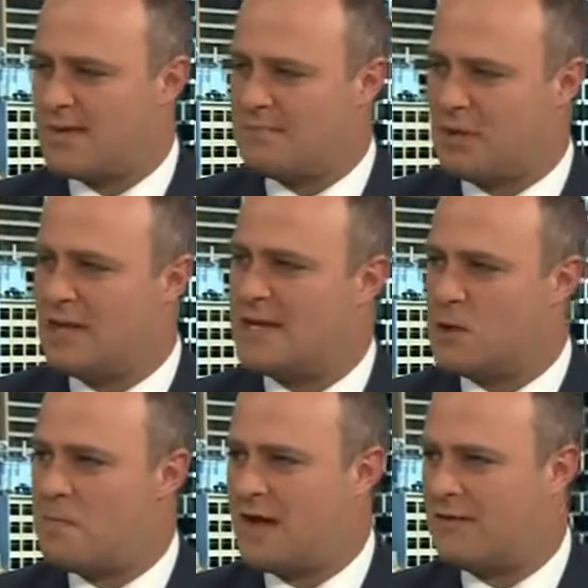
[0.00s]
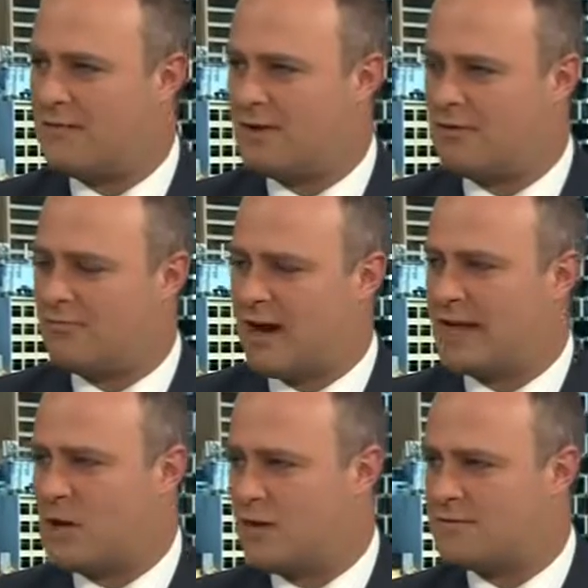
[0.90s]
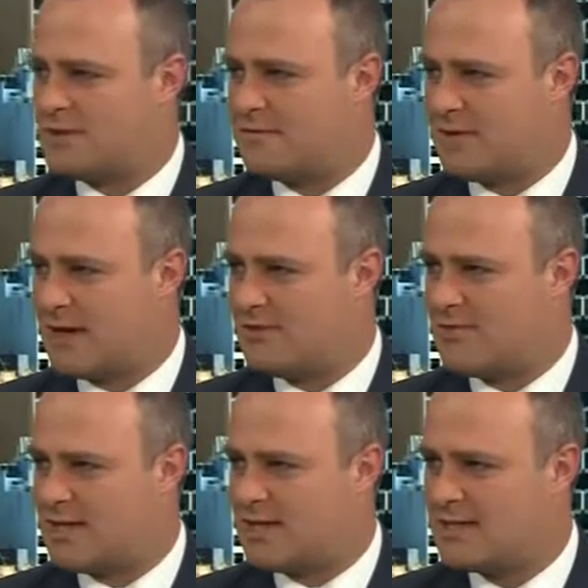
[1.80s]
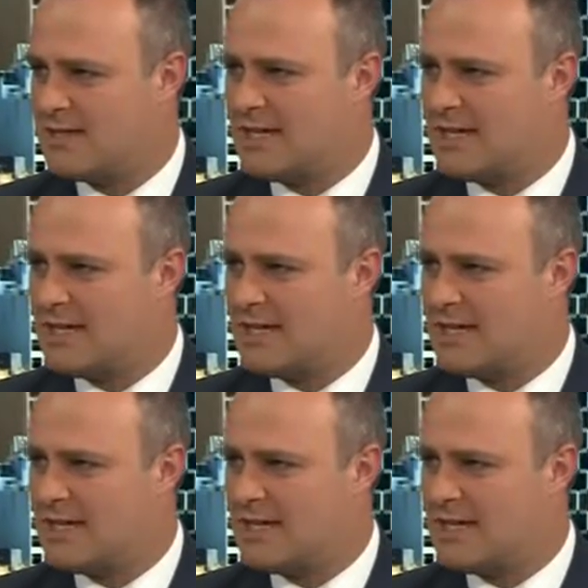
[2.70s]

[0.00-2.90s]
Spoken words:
political benefit running off to the far right.